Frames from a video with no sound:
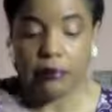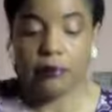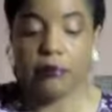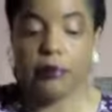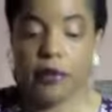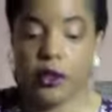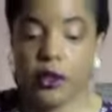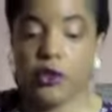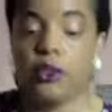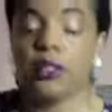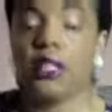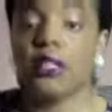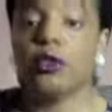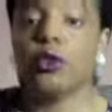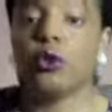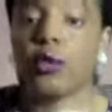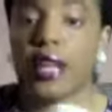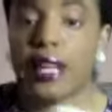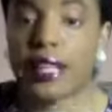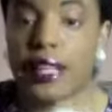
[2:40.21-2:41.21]
You can
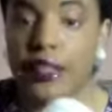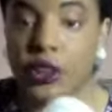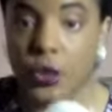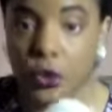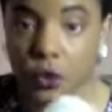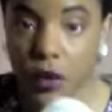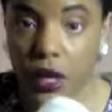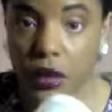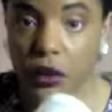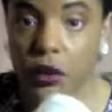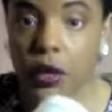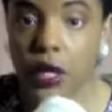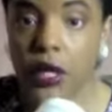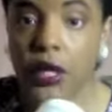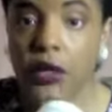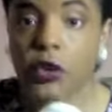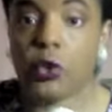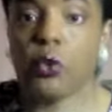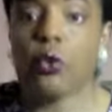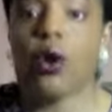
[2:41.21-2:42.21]
do that as well
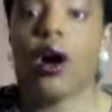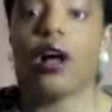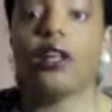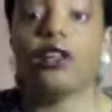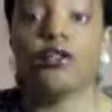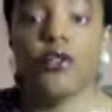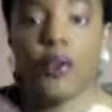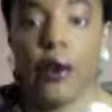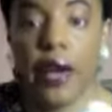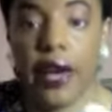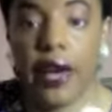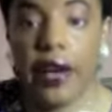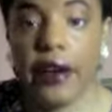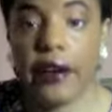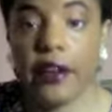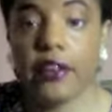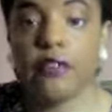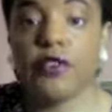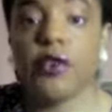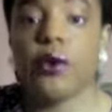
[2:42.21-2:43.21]
to all of your hair
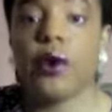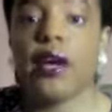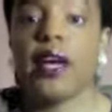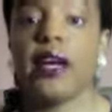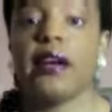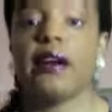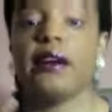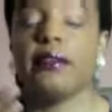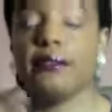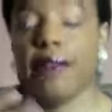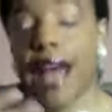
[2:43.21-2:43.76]
if your hair